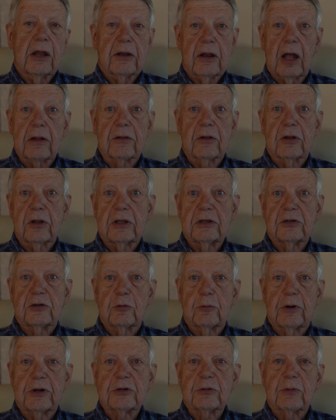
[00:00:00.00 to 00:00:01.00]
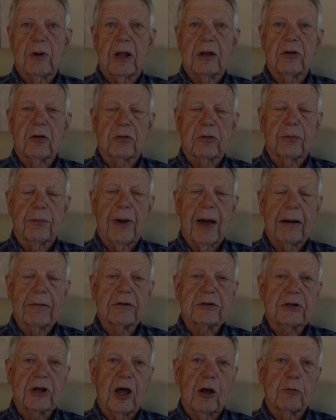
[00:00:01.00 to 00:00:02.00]
not the least of which, when I took the
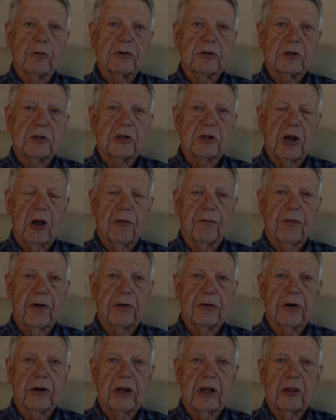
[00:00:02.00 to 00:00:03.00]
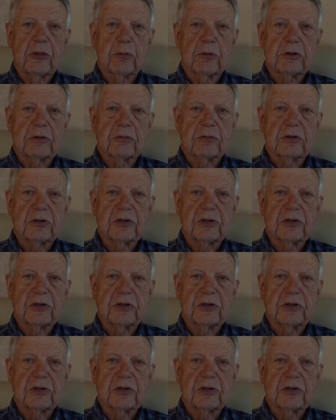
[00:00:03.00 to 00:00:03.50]
batteries out, was the shelf underneath, which was